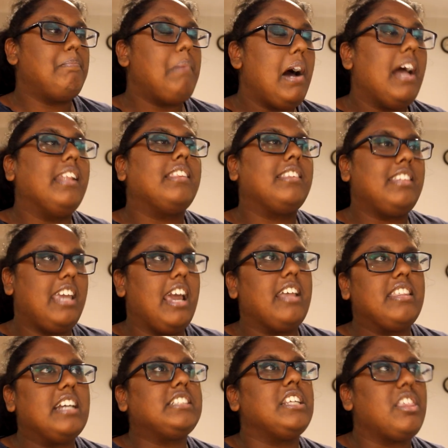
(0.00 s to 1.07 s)
But yeah,
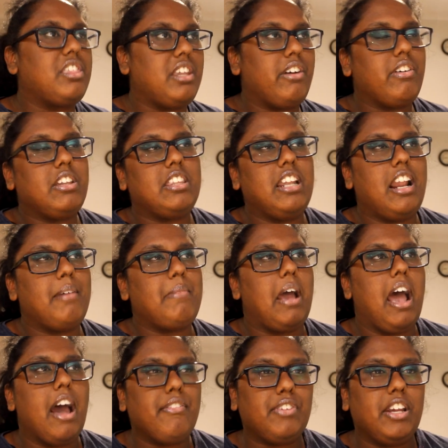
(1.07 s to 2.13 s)
that's a theory that I'm
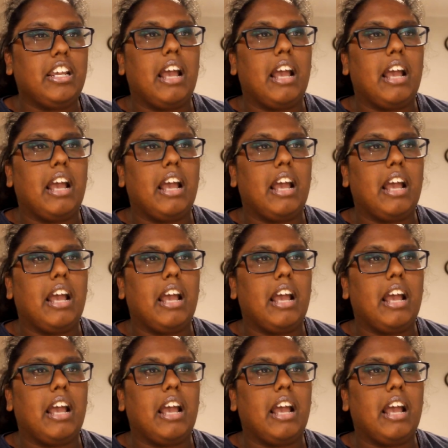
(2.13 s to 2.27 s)
having.